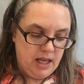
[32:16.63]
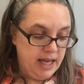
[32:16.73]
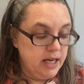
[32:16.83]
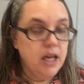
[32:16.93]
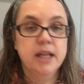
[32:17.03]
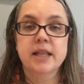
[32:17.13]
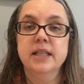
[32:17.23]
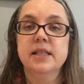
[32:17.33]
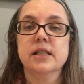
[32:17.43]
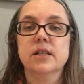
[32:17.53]
And
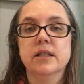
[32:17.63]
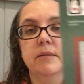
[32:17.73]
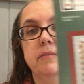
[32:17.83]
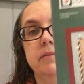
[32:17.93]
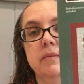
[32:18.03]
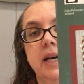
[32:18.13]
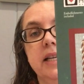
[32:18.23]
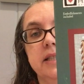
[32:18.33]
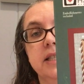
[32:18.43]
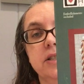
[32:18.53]
this,
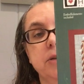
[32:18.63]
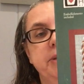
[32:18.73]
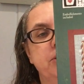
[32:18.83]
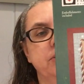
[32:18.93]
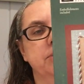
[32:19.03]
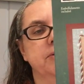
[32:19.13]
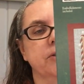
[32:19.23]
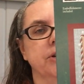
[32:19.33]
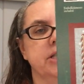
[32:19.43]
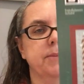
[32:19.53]
I, this could be doable
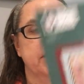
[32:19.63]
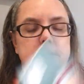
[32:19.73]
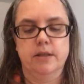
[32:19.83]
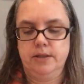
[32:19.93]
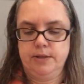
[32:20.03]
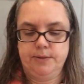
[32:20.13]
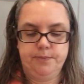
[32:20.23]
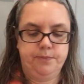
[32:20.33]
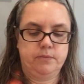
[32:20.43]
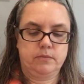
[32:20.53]
for Christmas.
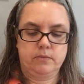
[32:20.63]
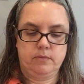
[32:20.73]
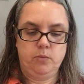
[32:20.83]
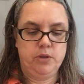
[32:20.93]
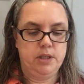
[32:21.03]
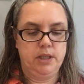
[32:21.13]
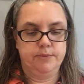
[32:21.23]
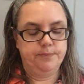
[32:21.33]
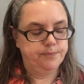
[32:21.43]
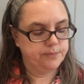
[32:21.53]
We'll see.
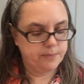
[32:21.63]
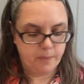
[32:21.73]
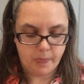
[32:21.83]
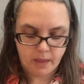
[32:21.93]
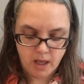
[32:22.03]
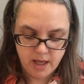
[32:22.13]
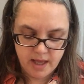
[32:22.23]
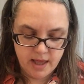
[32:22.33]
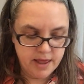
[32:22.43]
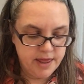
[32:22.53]

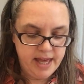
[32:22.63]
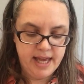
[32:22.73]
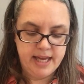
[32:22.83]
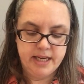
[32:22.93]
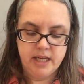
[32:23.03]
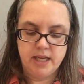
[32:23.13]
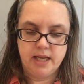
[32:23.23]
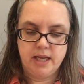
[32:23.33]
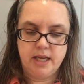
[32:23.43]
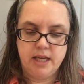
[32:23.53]
Then
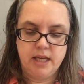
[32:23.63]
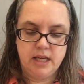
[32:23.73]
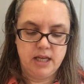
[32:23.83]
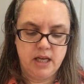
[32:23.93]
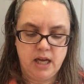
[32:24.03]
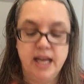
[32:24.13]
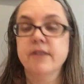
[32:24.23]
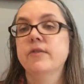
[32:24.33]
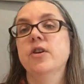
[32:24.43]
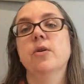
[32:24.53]
I
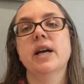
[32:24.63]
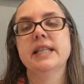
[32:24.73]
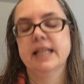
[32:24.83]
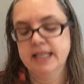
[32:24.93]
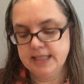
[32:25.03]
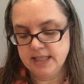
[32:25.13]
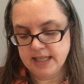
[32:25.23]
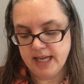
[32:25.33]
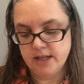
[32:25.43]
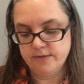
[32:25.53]
have no idea. This is
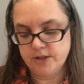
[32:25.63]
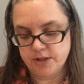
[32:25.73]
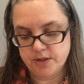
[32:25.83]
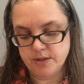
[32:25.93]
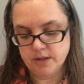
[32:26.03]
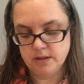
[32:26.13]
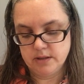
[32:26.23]
kind of just